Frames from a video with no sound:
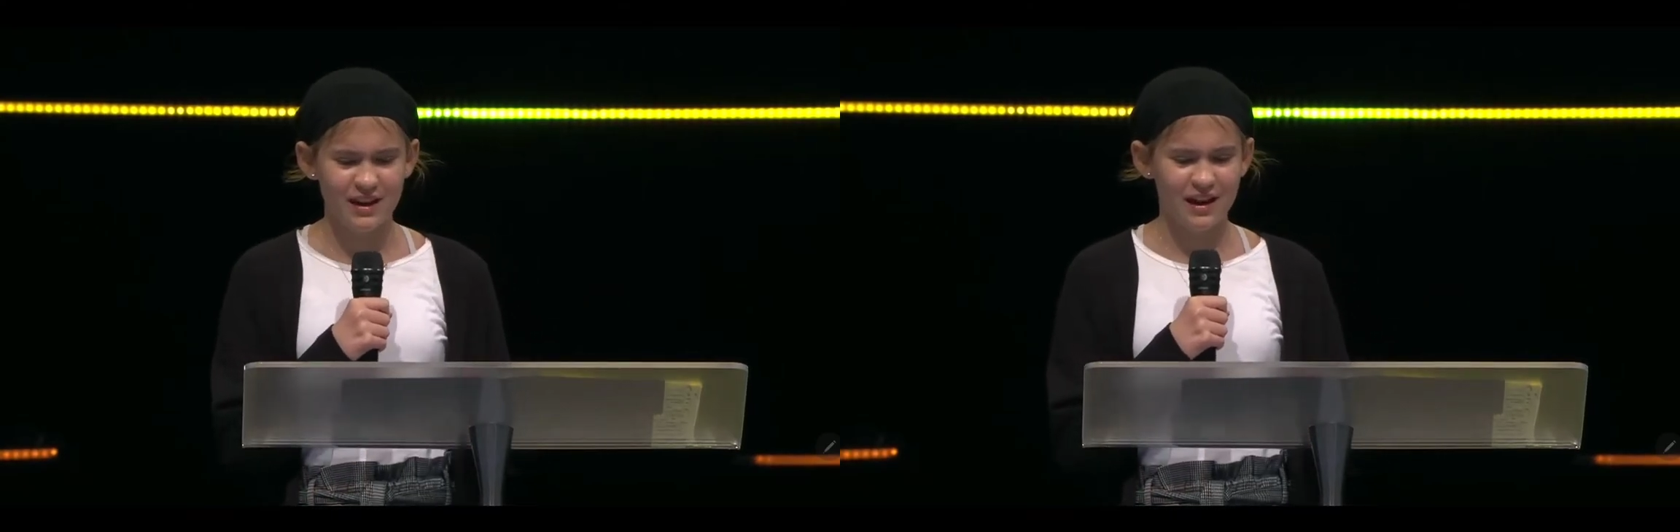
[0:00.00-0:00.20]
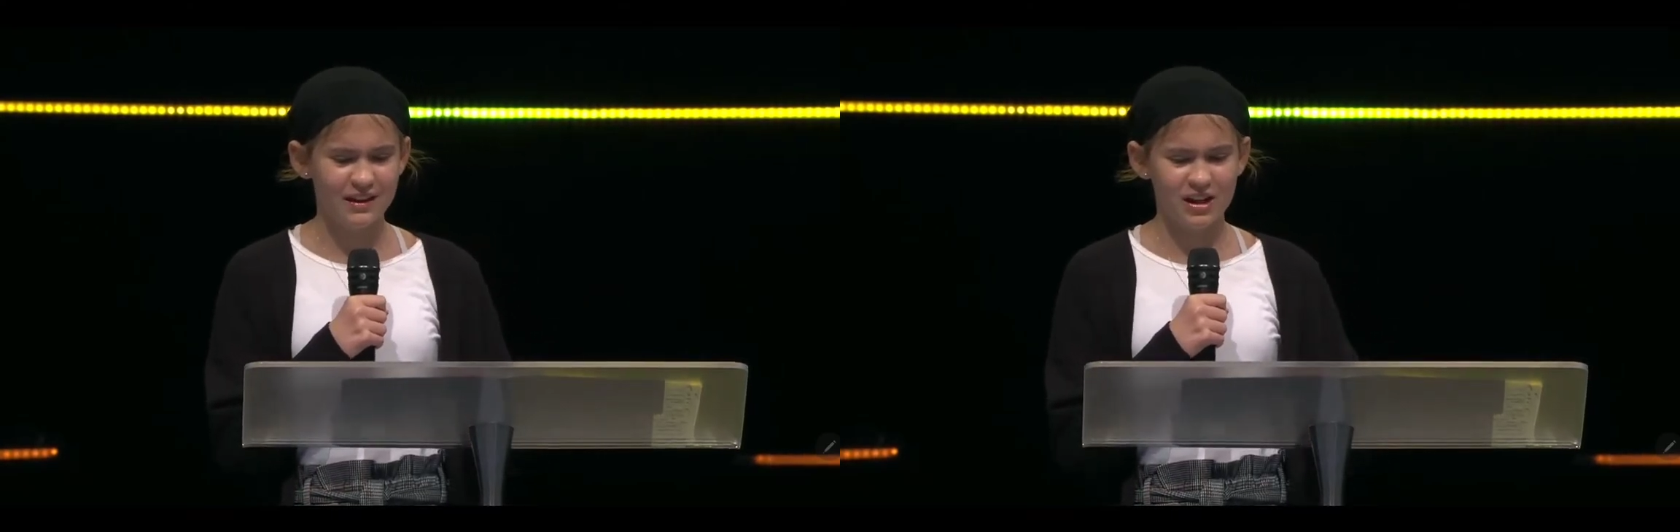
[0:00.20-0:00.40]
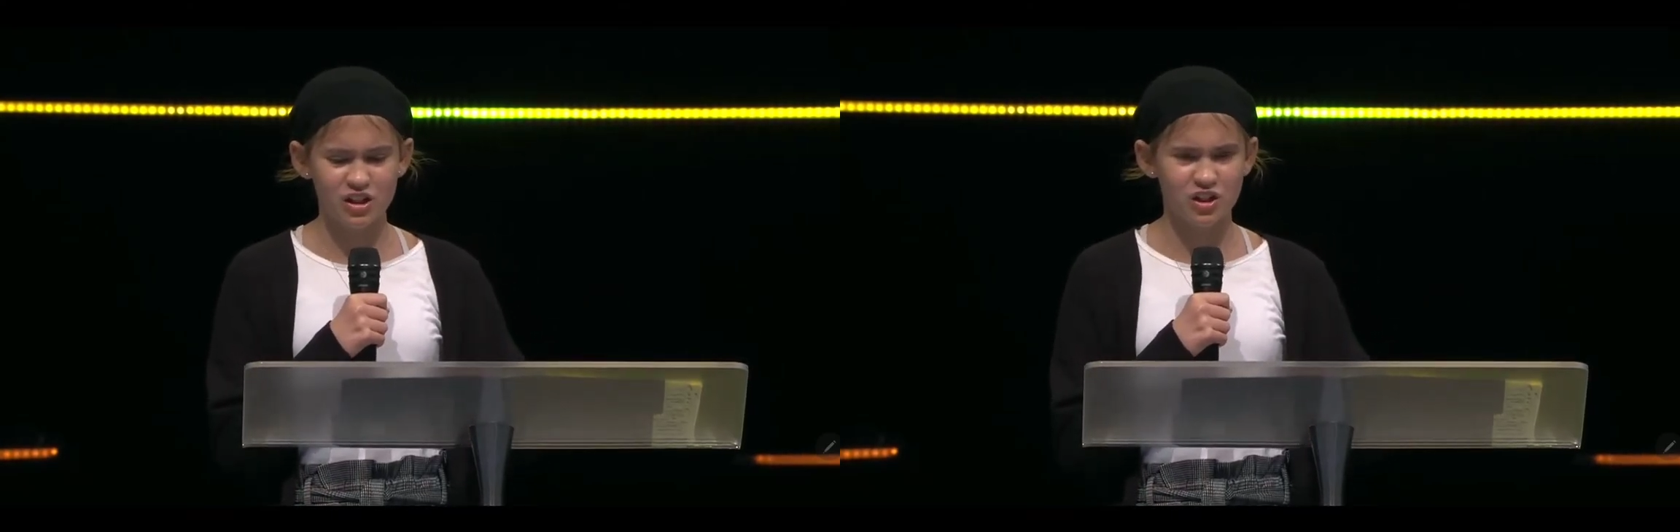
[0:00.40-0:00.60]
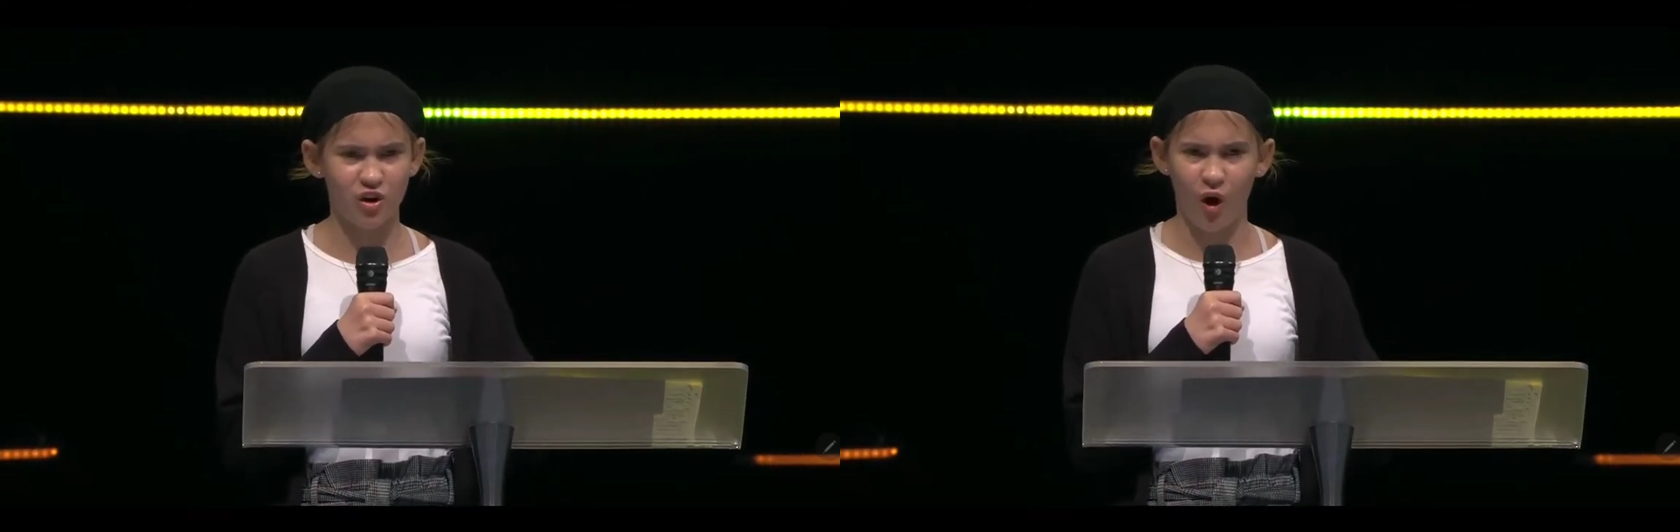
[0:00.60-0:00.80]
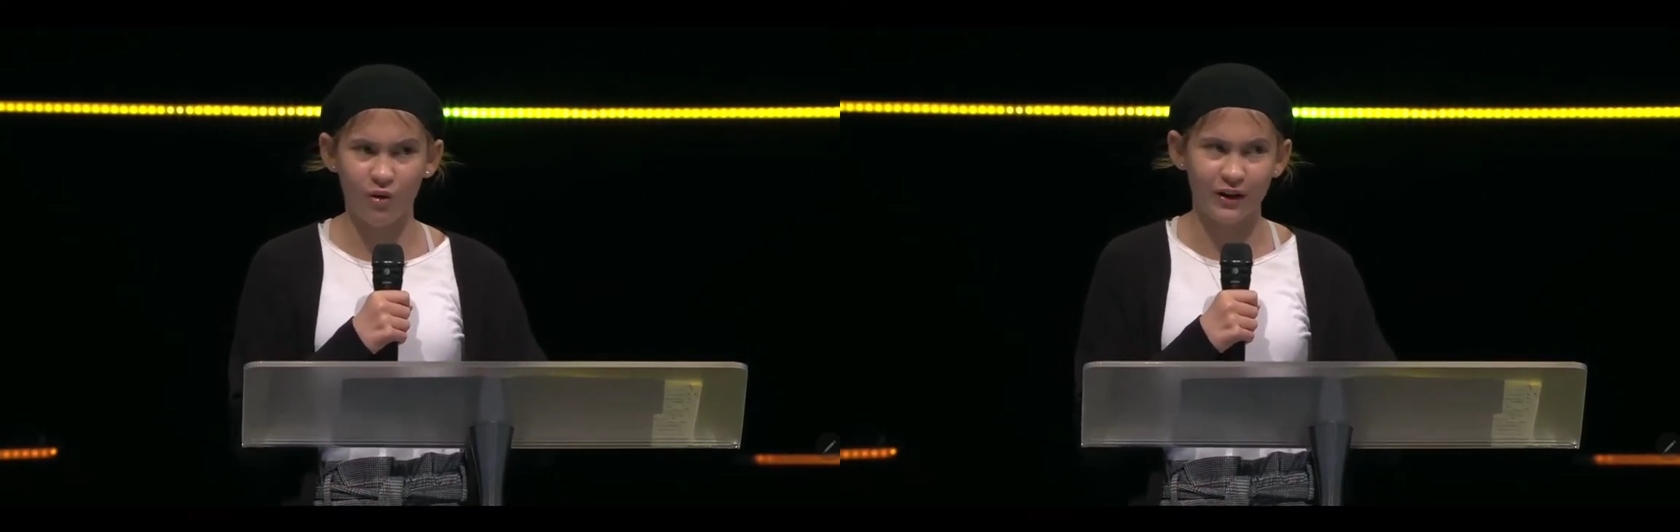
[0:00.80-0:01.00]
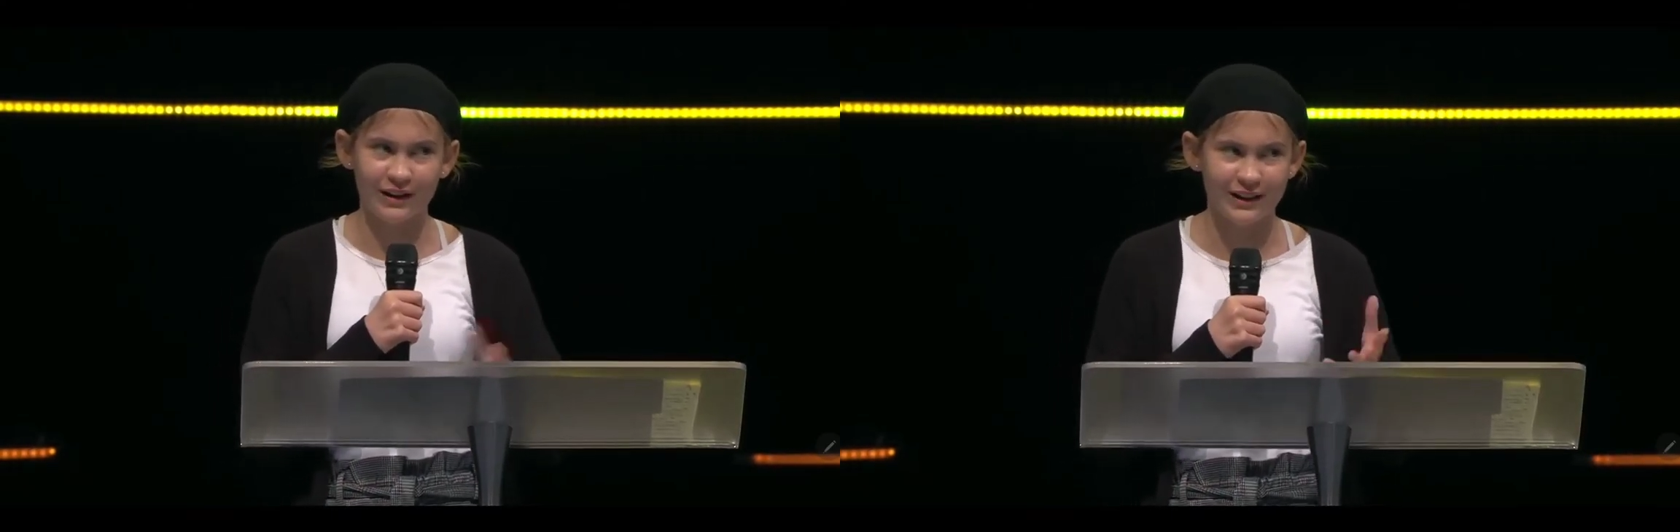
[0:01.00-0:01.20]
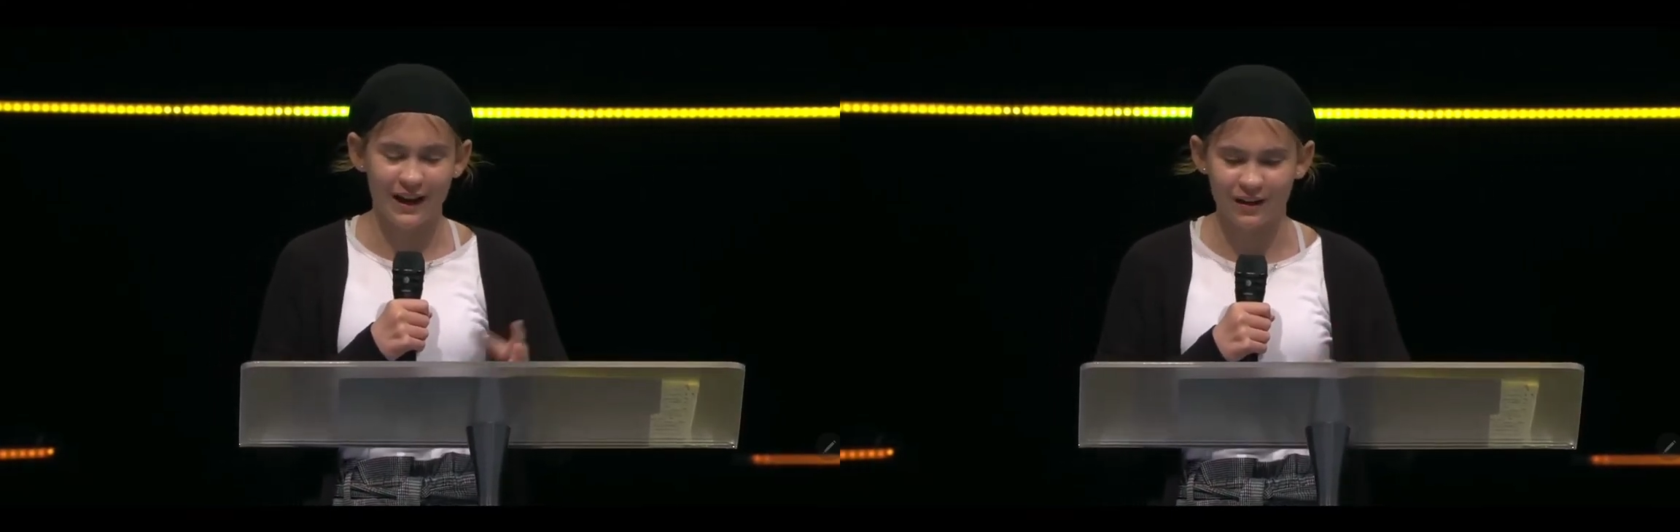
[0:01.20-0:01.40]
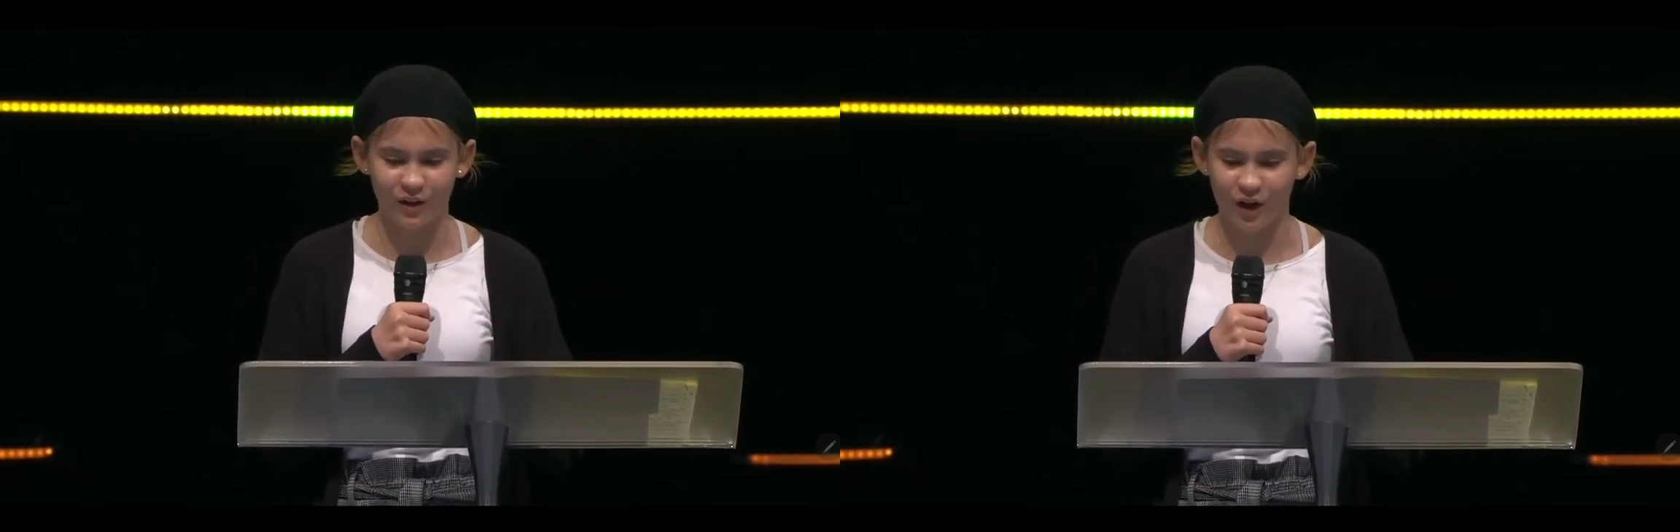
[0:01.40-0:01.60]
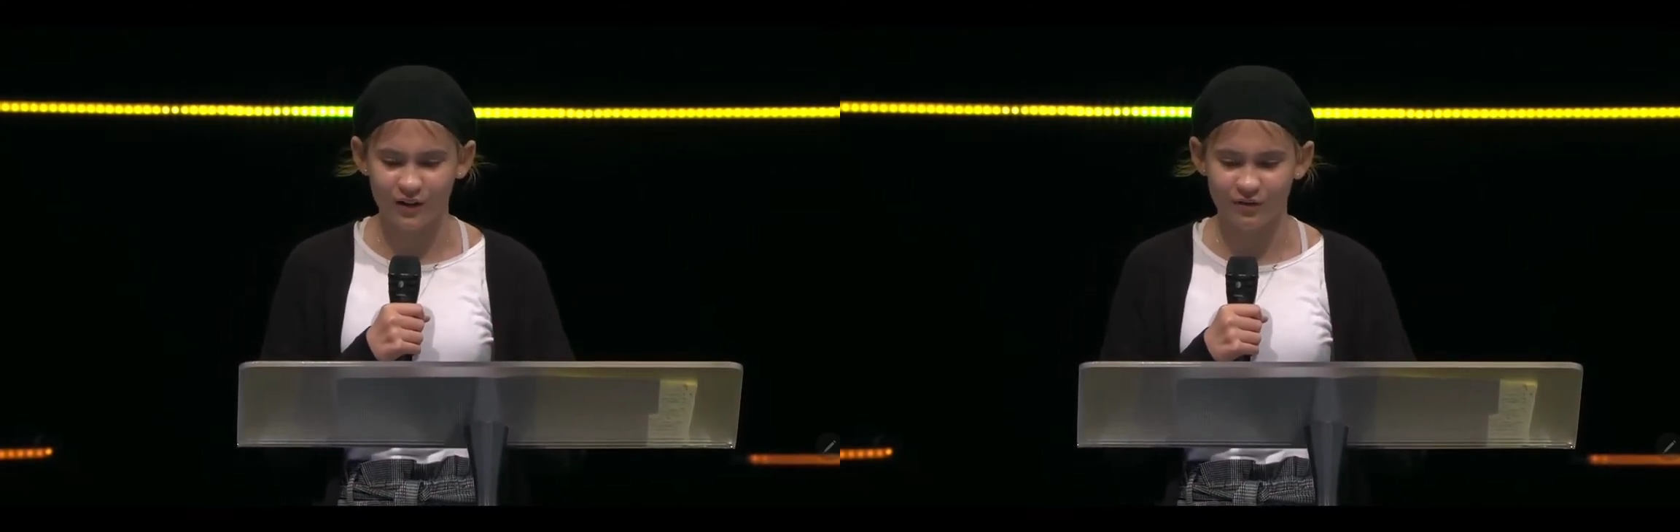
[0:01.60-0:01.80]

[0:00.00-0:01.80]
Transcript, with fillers: and I just already had a lot of